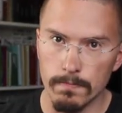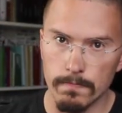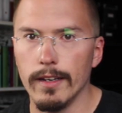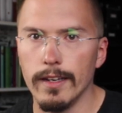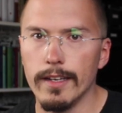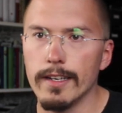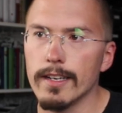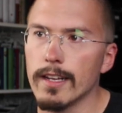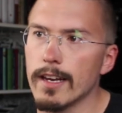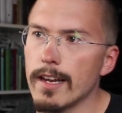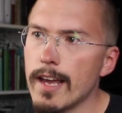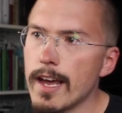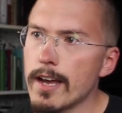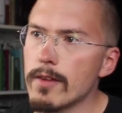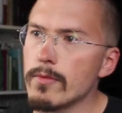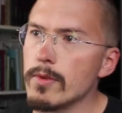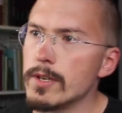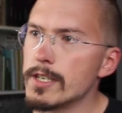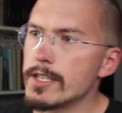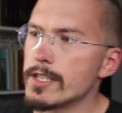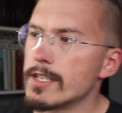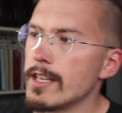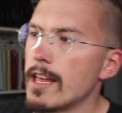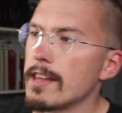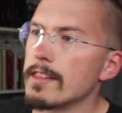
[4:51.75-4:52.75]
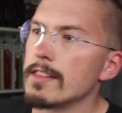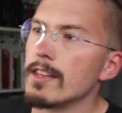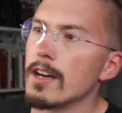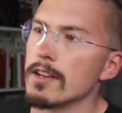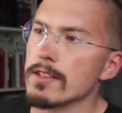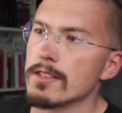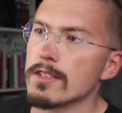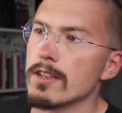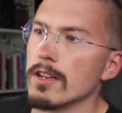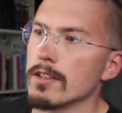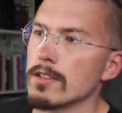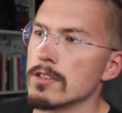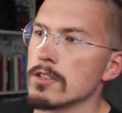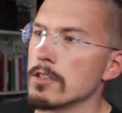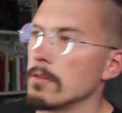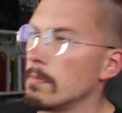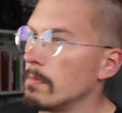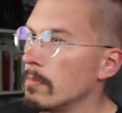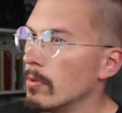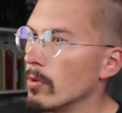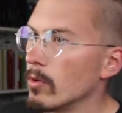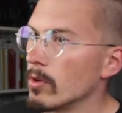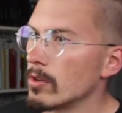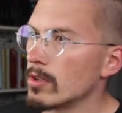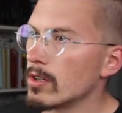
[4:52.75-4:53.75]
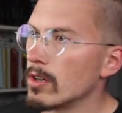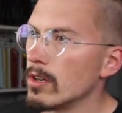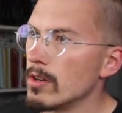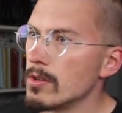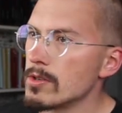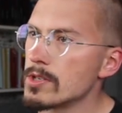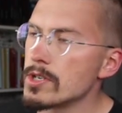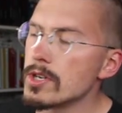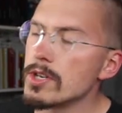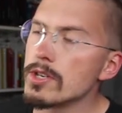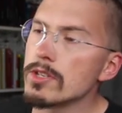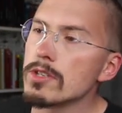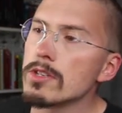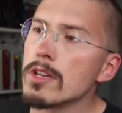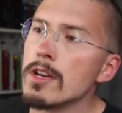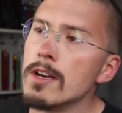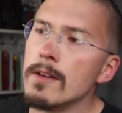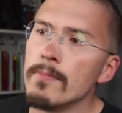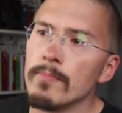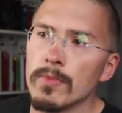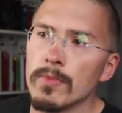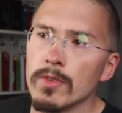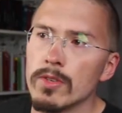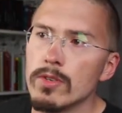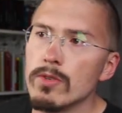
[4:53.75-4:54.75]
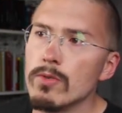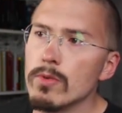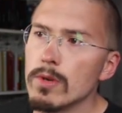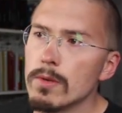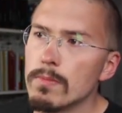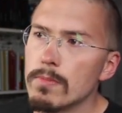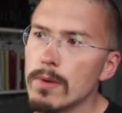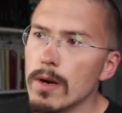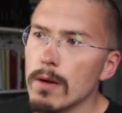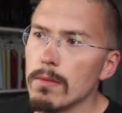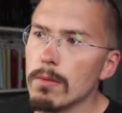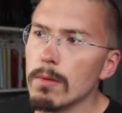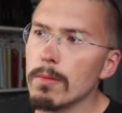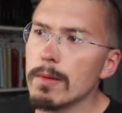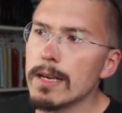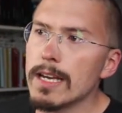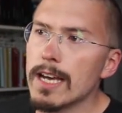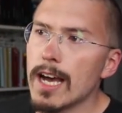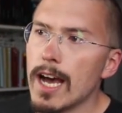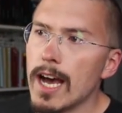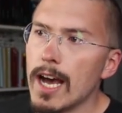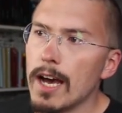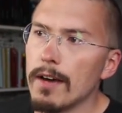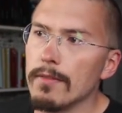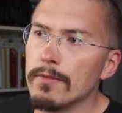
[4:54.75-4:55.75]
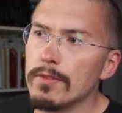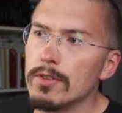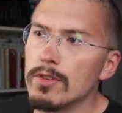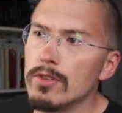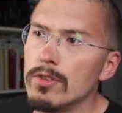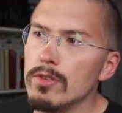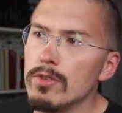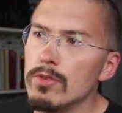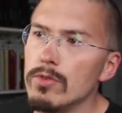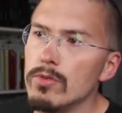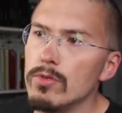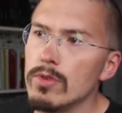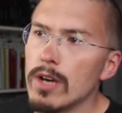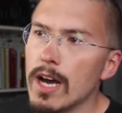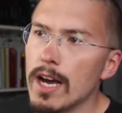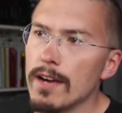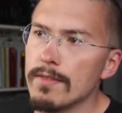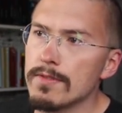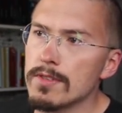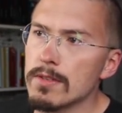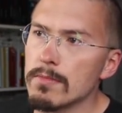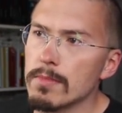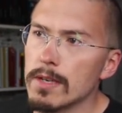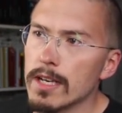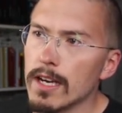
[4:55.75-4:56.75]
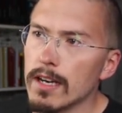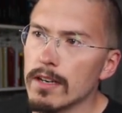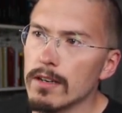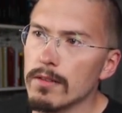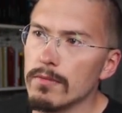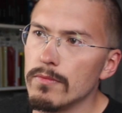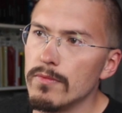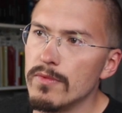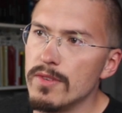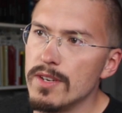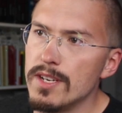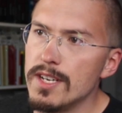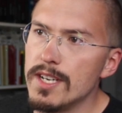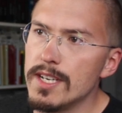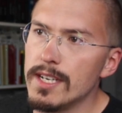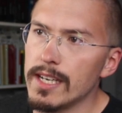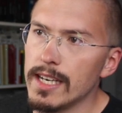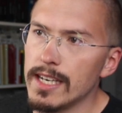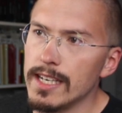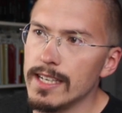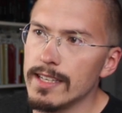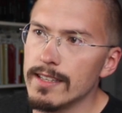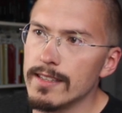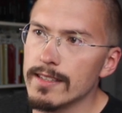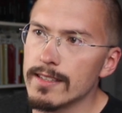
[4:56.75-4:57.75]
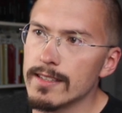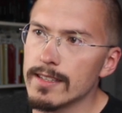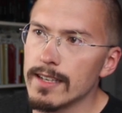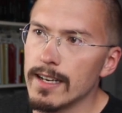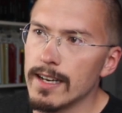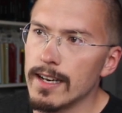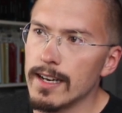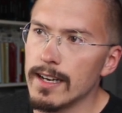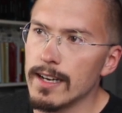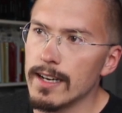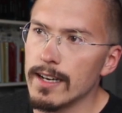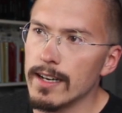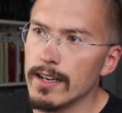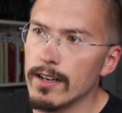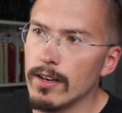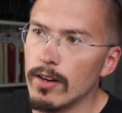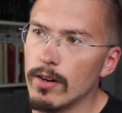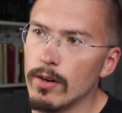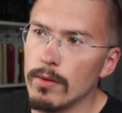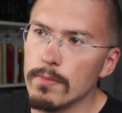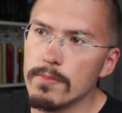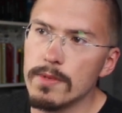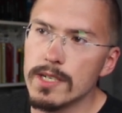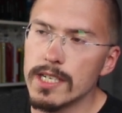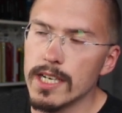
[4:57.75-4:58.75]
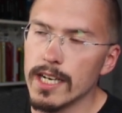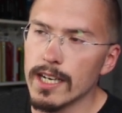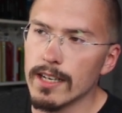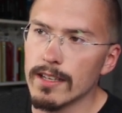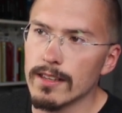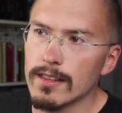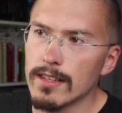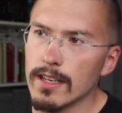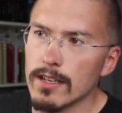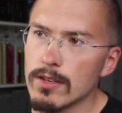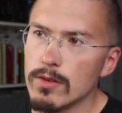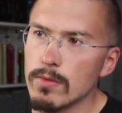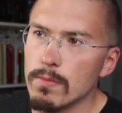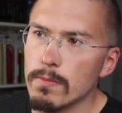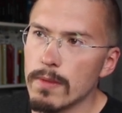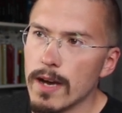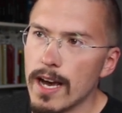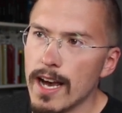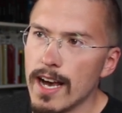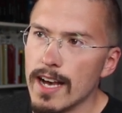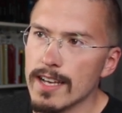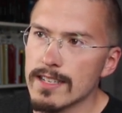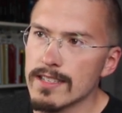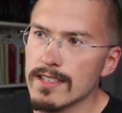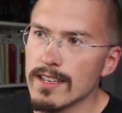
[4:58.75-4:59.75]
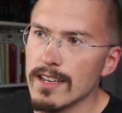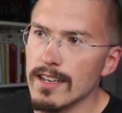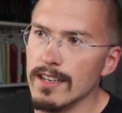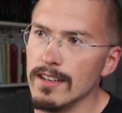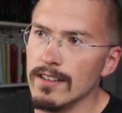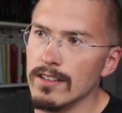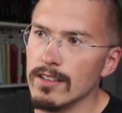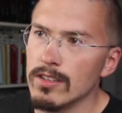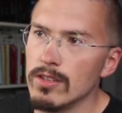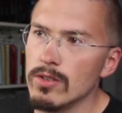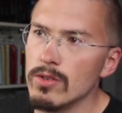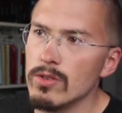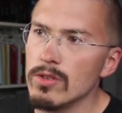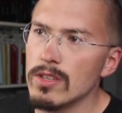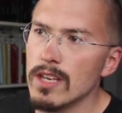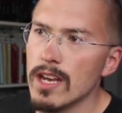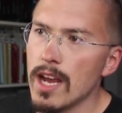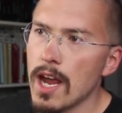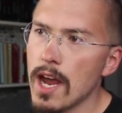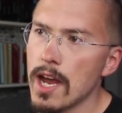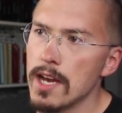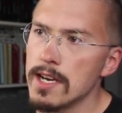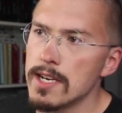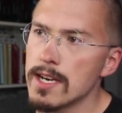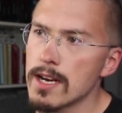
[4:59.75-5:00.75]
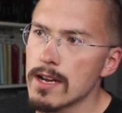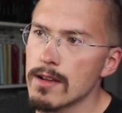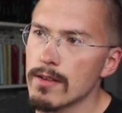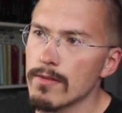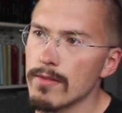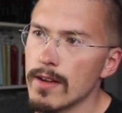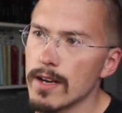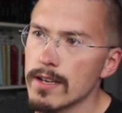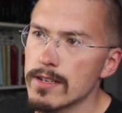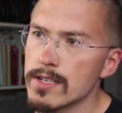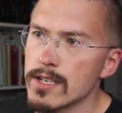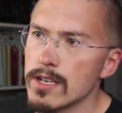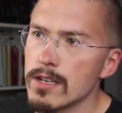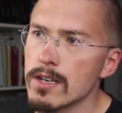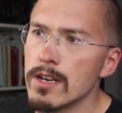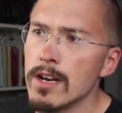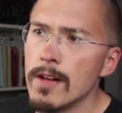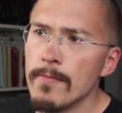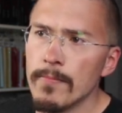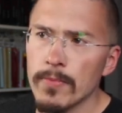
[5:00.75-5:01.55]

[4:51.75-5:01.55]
In a language that does not support closures, you would probably have to have some kind of data object that you pass into the AJAX function,